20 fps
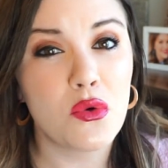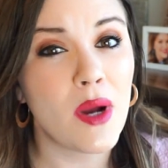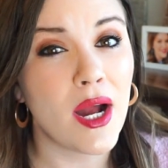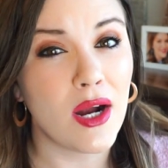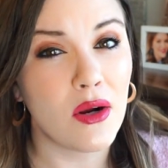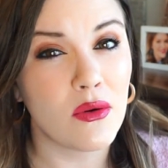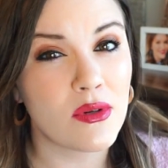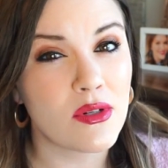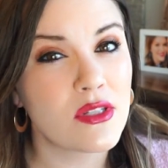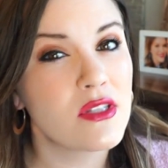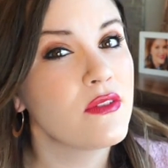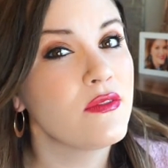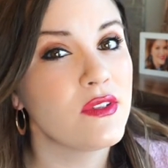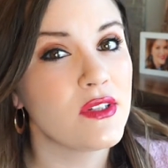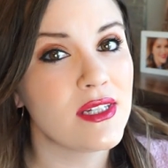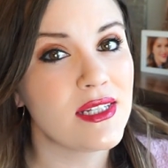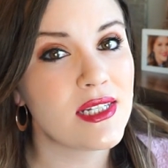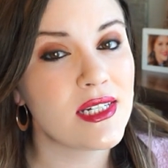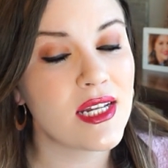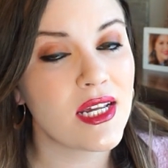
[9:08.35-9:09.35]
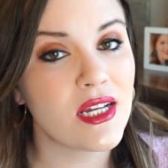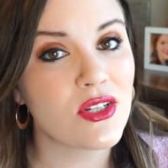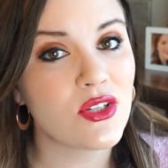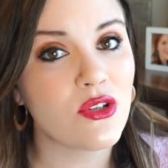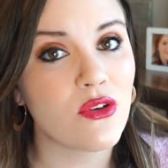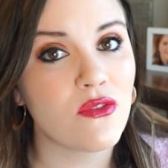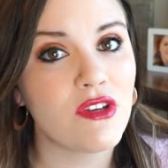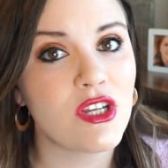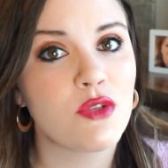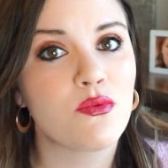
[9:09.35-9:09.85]
hours of listing,
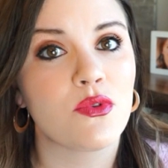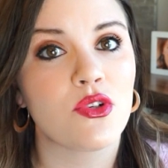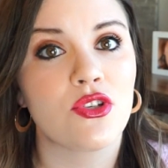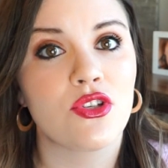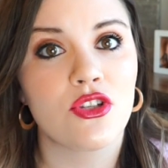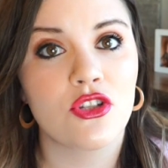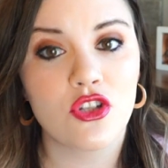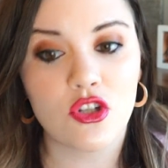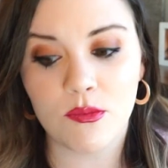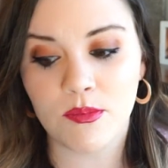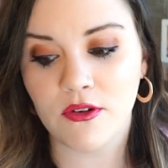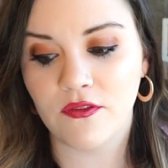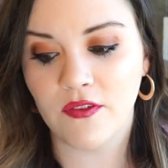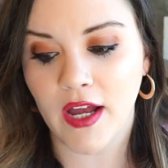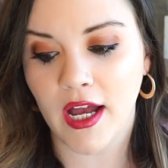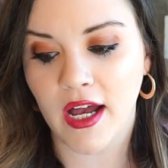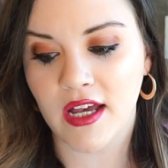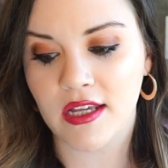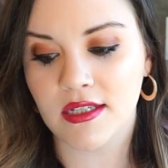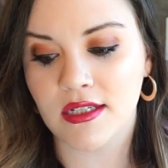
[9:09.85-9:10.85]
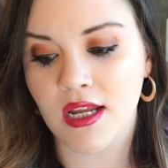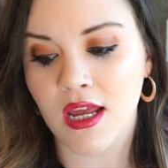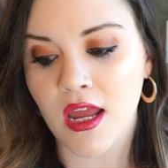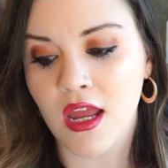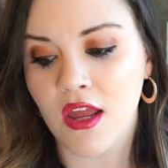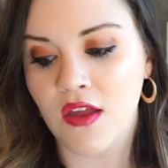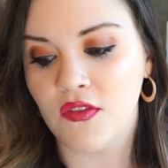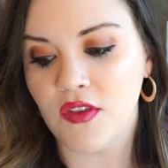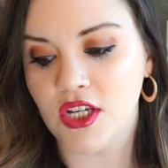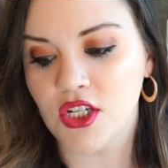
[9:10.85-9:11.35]
so these were super fast.
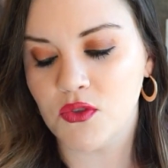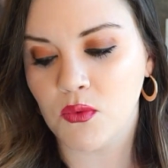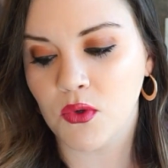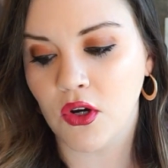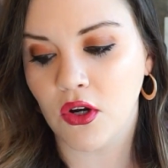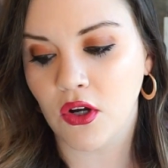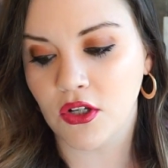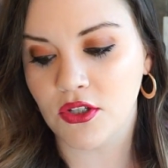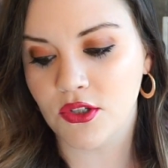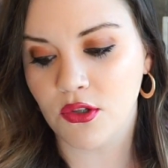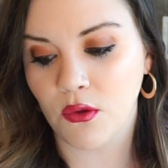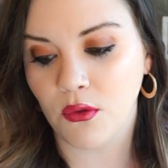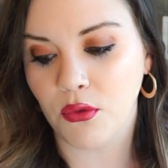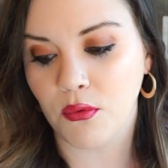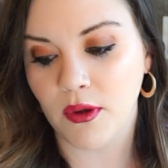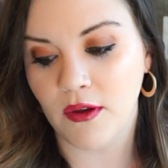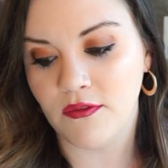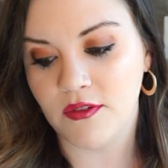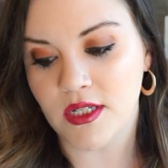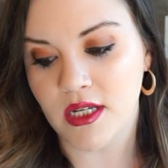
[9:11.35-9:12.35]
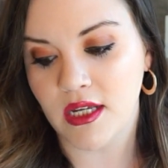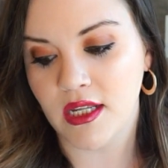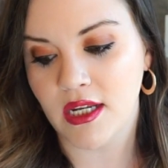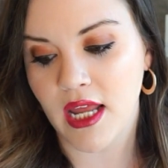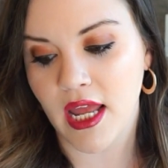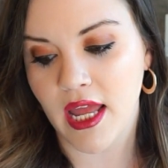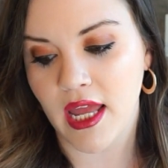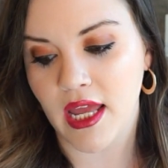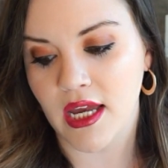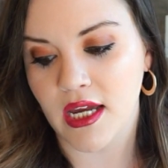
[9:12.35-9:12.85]
These were also
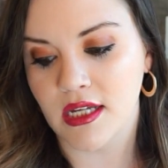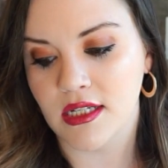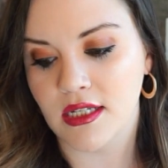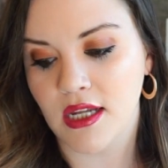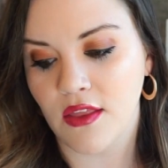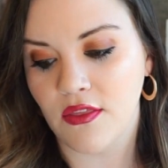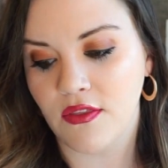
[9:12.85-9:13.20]
thrifted, and